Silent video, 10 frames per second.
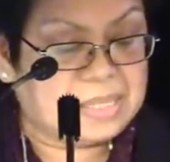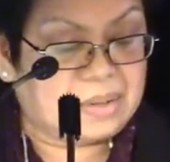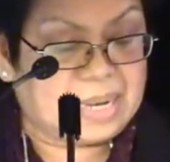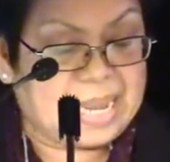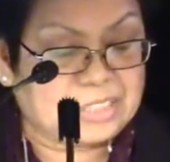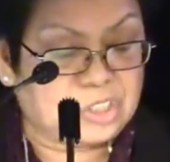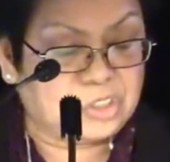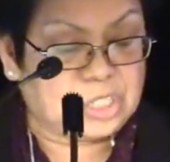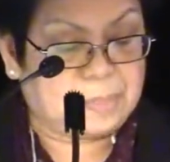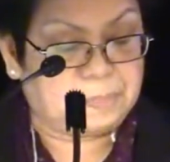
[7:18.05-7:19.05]
the
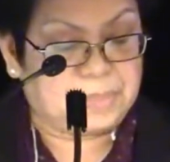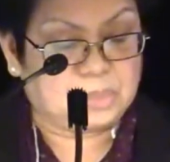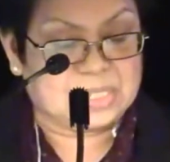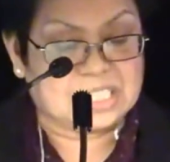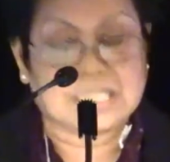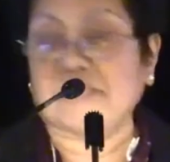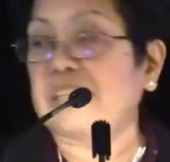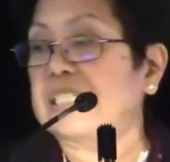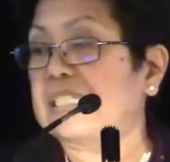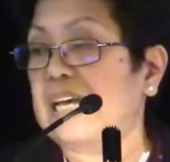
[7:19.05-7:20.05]
relationship between
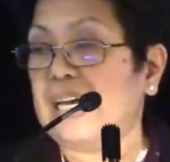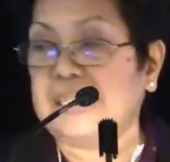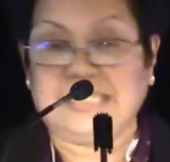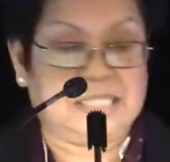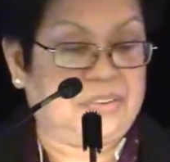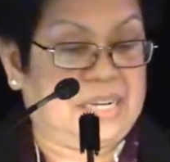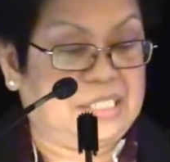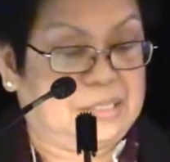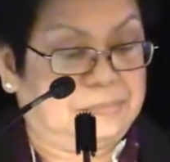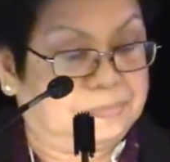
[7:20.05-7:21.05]
service and
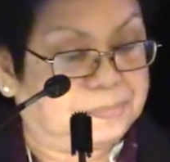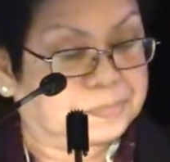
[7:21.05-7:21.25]
integration.